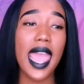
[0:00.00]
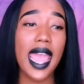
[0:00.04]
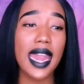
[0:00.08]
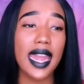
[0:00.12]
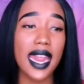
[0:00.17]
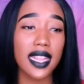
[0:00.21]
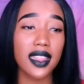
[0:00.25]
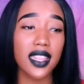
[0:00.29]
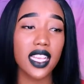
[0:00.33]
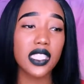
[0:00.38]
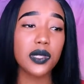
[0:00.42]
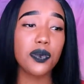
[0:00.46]

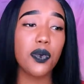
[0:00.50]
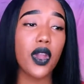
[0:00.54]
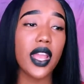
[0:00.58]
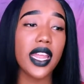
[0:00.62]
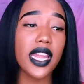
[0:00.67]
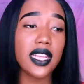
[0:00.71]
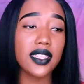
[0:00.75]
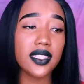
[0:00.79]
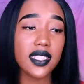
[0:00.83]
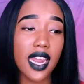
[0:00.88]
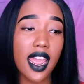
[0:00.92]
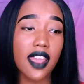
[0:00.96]
and at this
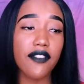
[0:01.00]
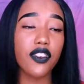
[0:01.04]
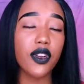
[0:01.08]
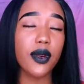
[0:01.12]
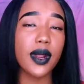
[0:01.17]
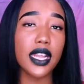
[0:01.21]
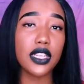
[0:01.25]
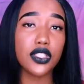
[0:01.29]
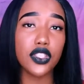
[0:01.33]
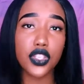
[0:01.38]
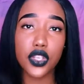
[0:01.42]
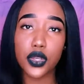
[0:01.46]
point it's time for
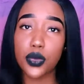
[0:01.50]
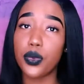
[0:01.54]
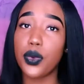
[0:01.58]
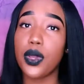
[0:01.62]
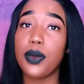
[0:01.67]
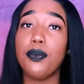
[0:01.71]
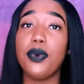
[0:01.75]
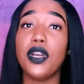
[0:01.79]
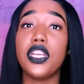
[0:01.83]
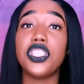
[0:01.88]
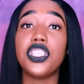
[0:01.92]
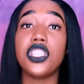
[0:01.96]
round two.
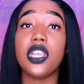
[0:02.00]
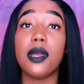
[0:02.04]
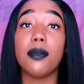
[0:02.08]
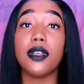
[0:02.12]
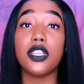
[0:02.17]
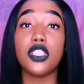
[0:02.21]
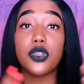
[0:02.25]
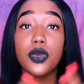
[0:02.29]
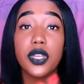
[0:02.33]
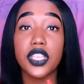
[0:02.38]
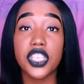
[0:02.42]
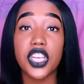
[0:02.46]
We push them
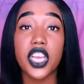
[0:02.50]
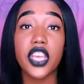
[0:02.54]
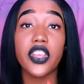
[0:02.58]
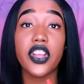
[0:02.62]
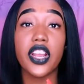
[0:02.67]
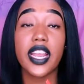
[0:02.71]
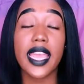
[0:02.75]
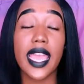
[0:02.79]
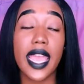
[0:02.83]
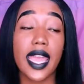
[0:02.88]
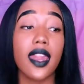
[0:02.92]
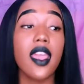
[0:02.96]
into each
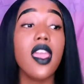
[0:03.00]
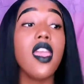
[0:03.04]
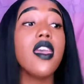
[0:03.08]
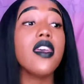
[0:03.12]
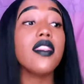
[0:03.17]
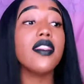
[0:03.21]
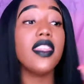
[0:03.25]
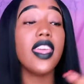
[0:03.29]
other again.